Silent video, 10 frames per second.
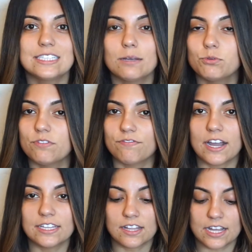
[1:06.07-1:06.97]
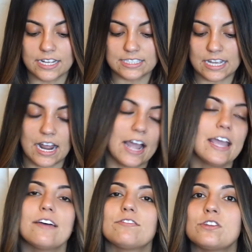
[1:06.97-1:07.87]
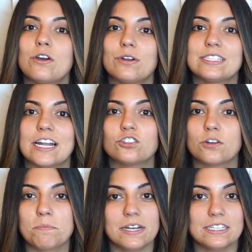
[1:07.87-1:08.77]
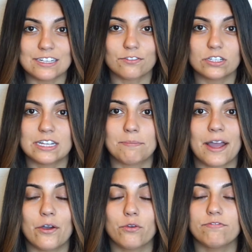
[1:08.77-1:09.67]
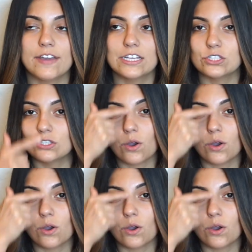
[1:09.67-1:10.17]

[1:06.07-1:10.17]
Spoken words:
helps with fine lines, and I have noticed a tremendous difference in my own face.